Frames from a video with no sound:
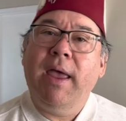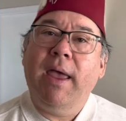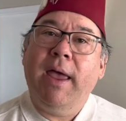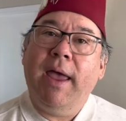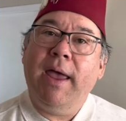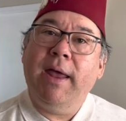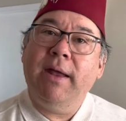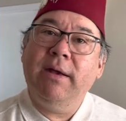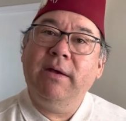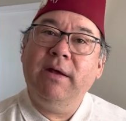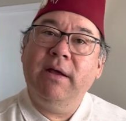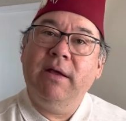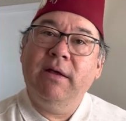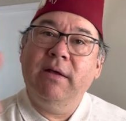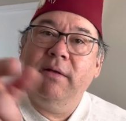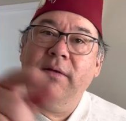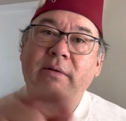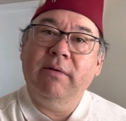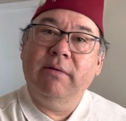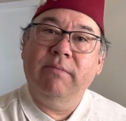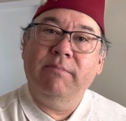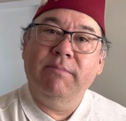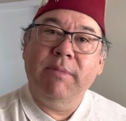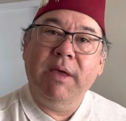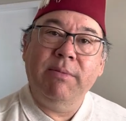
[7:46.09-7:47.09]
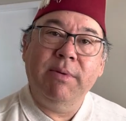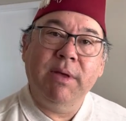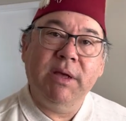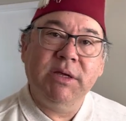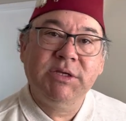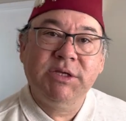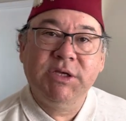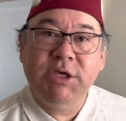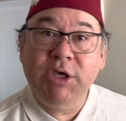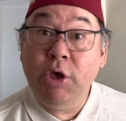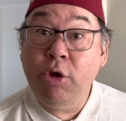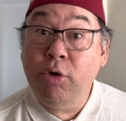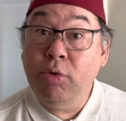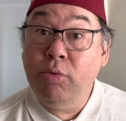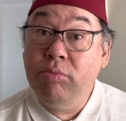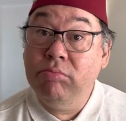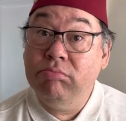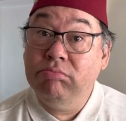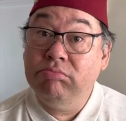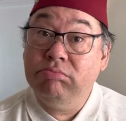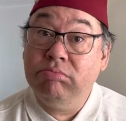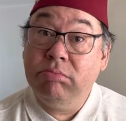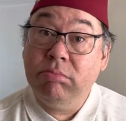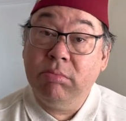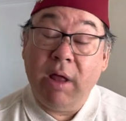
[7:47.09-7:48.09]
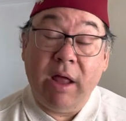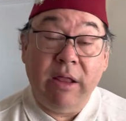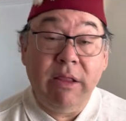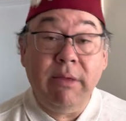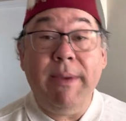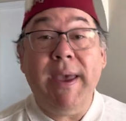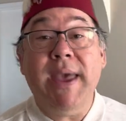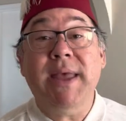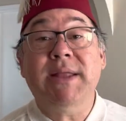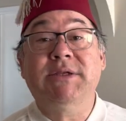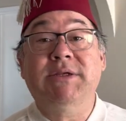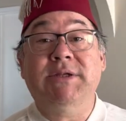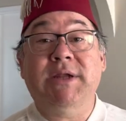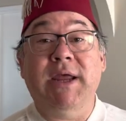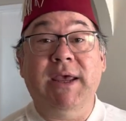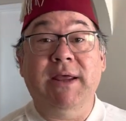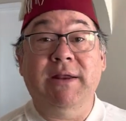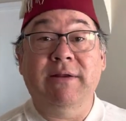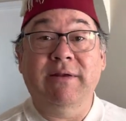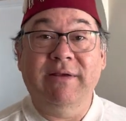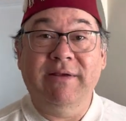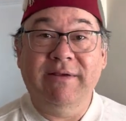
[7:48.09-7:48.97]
And maybe I'll see you on the bandstand.